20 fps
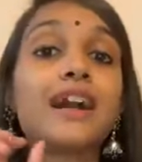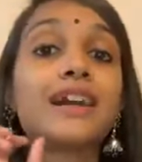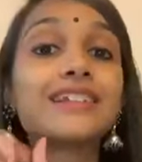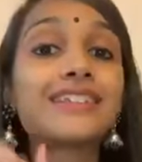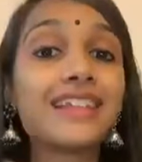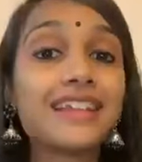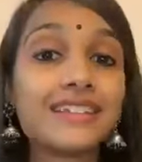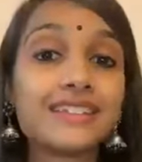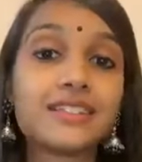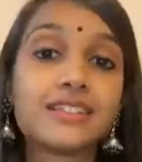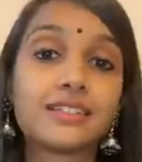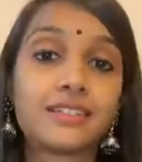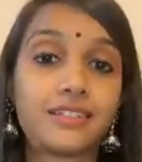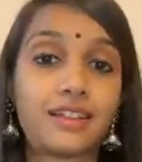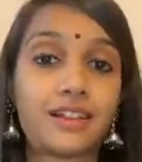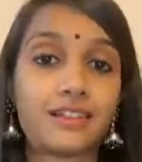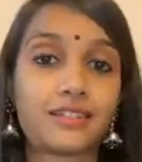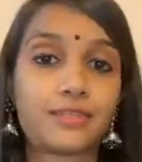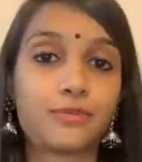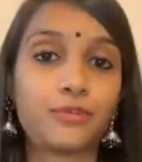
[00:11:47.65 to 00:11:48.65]
attending the
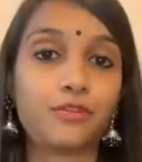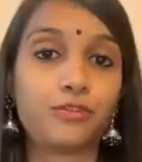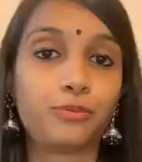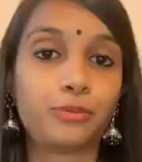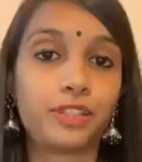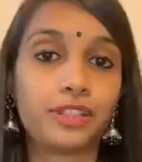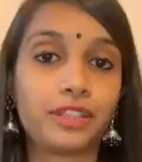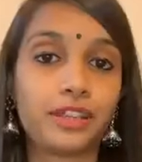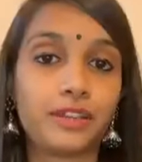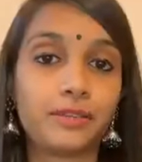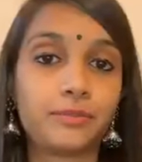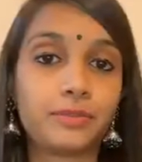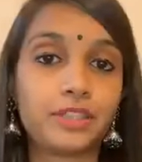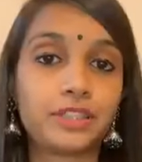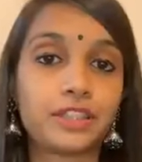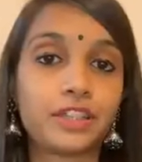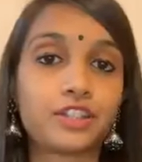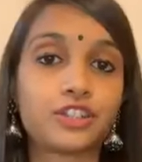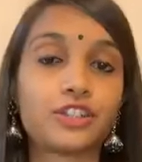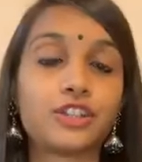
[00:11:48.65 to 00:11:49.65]
dance movement therapy
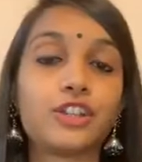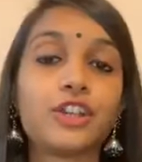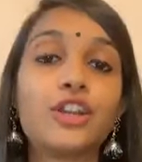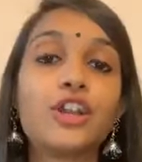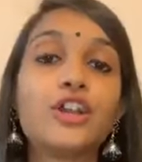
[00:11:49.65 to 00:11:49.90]
session.